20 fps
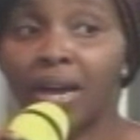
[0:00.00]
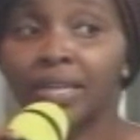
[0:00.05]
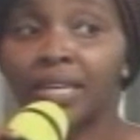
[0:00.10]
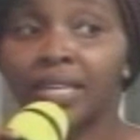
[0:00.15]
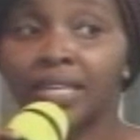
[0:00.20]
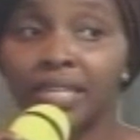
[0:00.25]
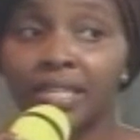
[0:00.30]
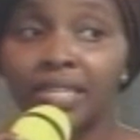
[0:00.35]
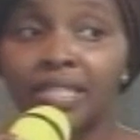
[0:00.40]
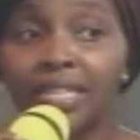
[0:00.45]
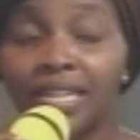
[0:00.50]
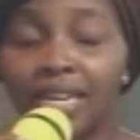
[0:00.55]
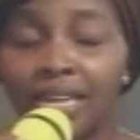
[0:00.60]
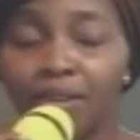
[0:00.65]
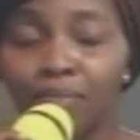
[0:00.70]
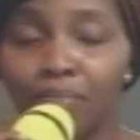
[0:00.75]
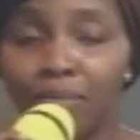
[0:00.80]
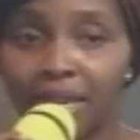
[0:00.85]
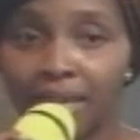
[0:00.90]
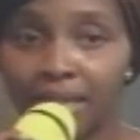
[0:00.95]
ge ki na
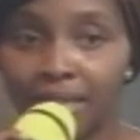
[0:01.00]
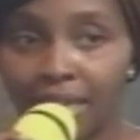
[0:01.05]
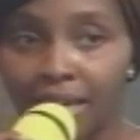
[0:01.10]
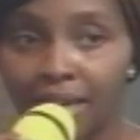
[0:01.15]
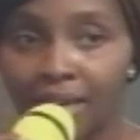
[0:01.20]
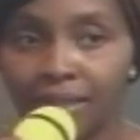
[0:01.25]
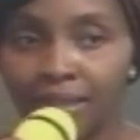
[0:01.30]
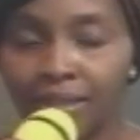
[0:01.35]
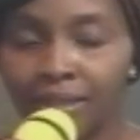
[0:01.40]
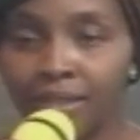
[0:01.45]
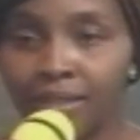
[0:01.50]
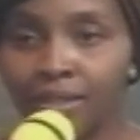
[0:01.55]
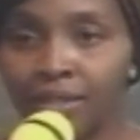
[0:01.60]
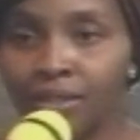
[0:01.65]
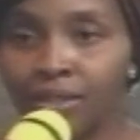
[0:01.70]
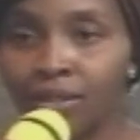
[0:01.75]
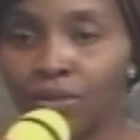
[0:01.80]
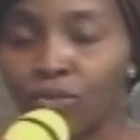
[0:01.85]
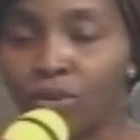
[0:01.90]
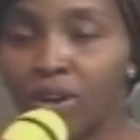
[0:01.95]
emeli ya
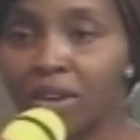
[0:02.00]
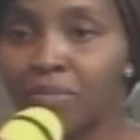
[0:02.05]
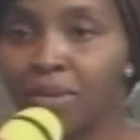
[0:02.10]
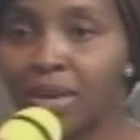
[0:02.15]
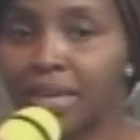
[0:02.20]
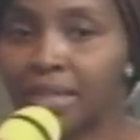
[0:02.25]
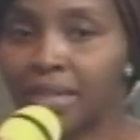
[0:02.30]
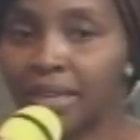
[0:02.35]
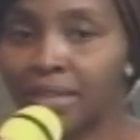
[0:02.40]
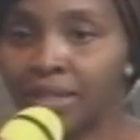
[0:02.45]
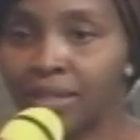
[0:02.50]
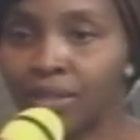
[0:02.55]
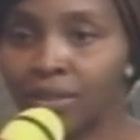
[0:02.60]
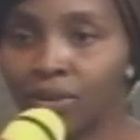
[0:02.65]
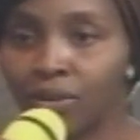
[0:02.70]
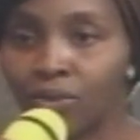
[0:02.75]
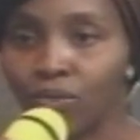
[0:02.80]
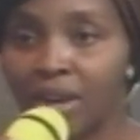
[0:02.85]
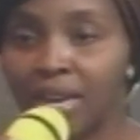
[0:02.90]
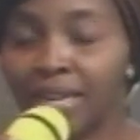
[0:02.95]
we me gini
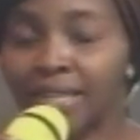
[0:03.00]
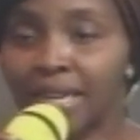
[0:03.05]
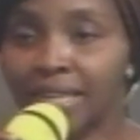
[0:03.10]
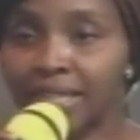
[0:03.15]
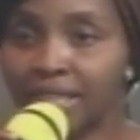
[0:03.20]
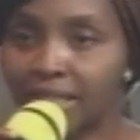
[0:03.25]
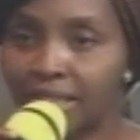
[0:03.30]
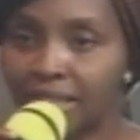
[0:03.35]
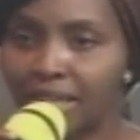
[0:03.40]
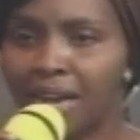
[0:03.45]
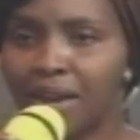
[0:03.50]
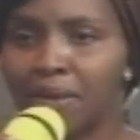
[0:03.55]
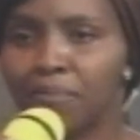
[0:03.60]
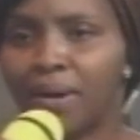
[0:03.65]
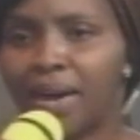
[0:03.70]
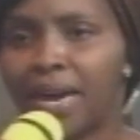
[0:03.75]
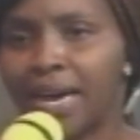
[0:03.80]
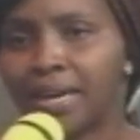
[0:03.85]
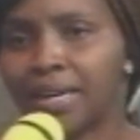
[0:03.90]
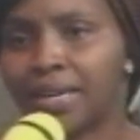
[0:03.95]
we na chi ya
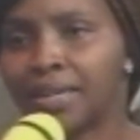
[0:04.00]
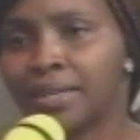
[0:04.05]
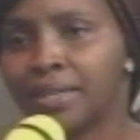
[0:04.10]
back